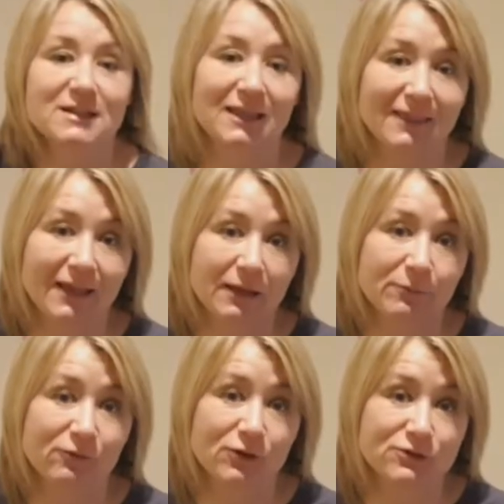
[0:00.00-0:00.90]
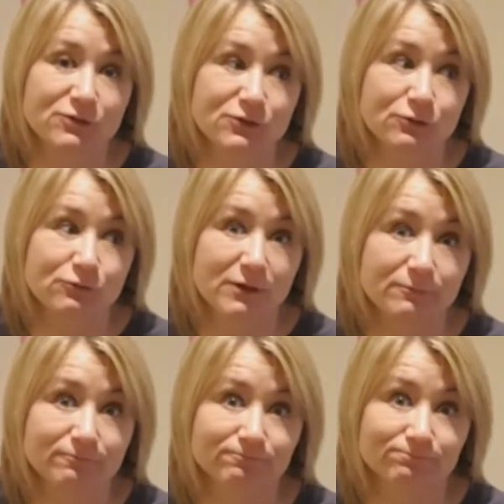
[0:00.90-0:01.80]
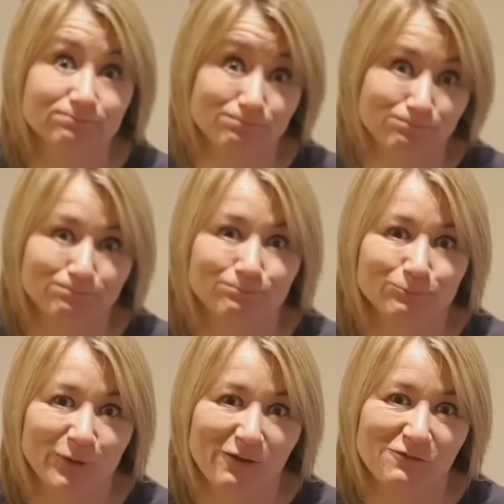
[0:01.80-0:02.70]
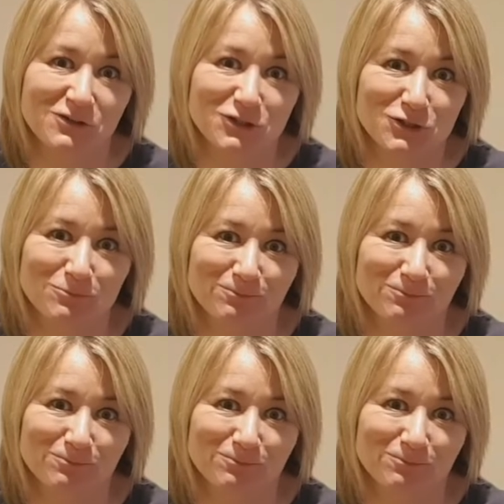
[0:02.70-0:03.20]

I think, before I do the schoolroom. Breakfast.